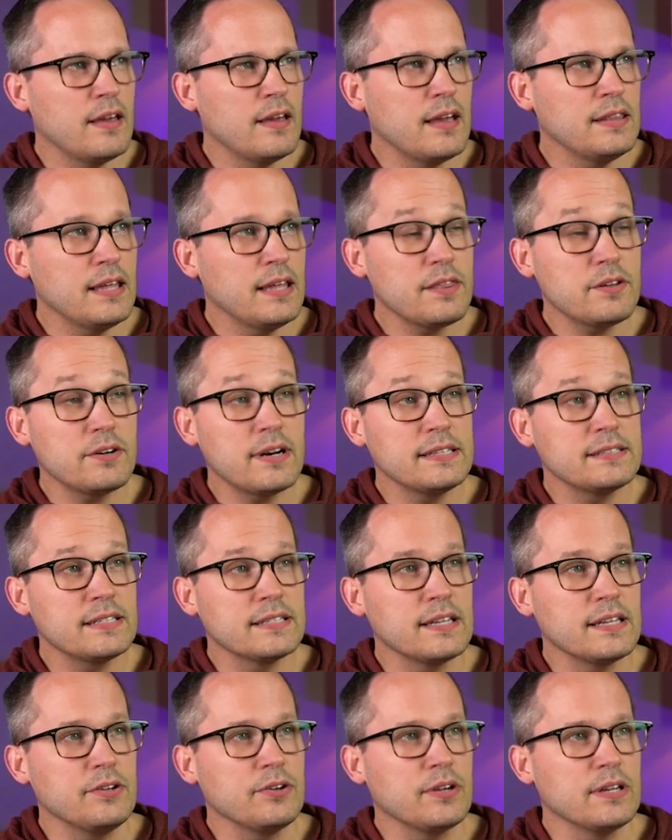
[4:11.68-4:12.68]
And the other nice thing
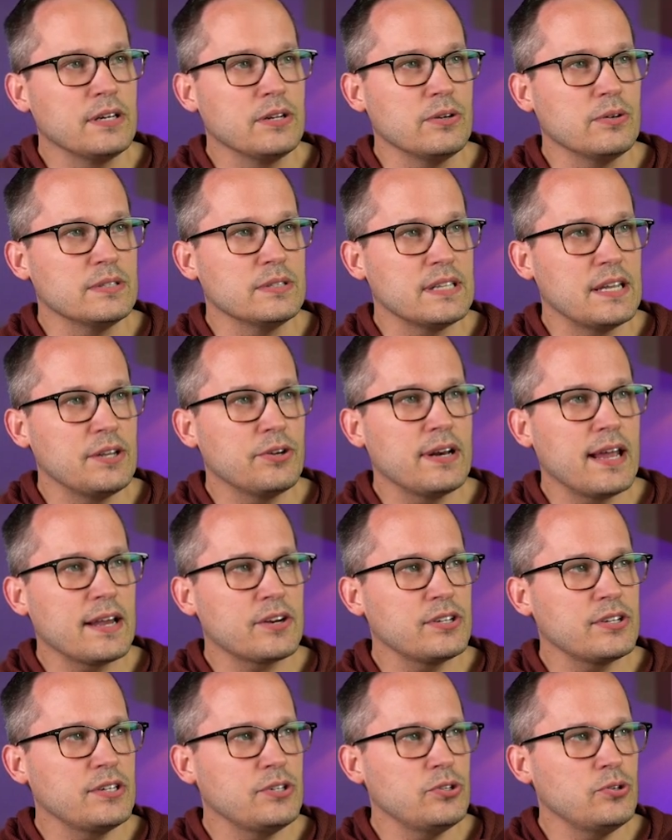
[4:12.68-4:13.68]
that you can do is that you can
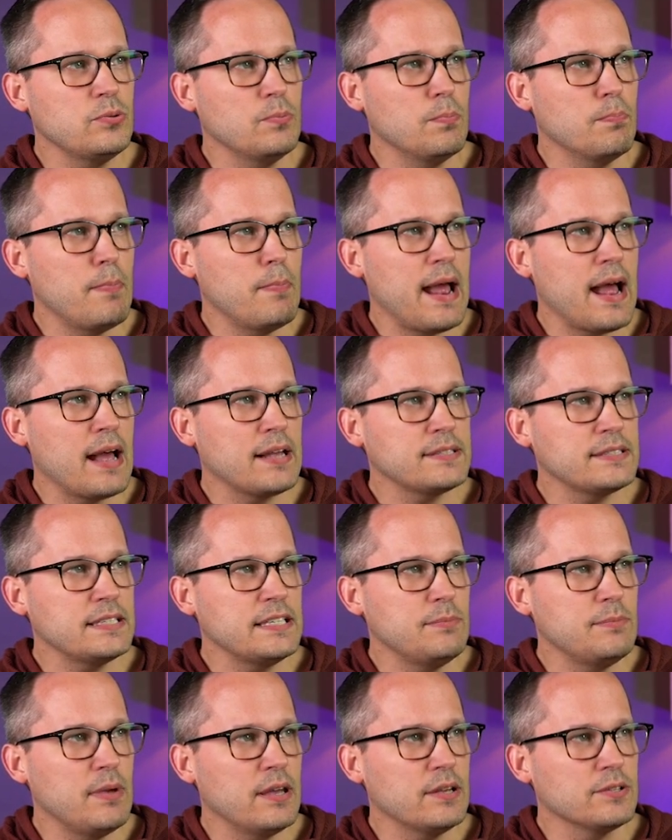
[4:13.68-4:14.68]
actually do mass
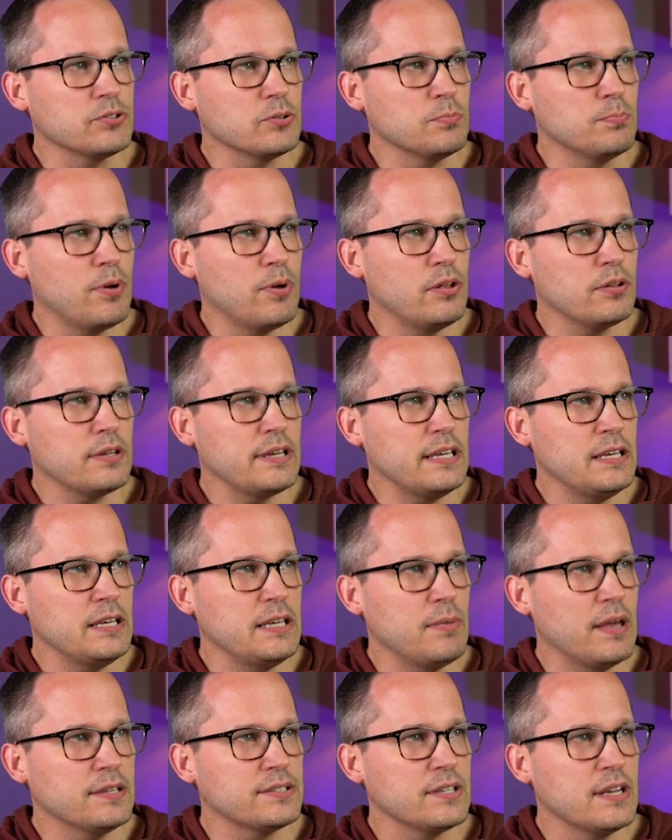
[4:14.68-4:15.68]
emails or bulk
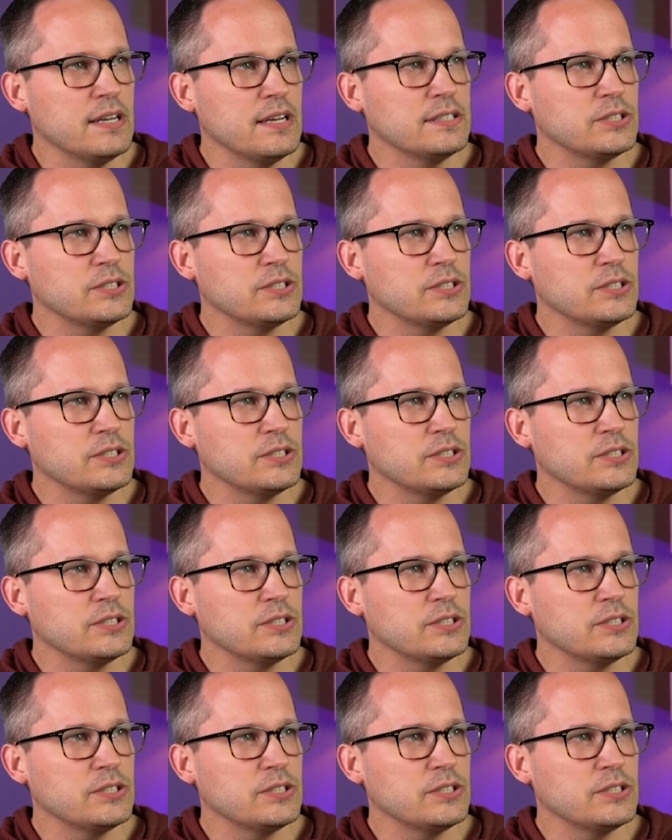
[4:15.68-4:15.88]
emails.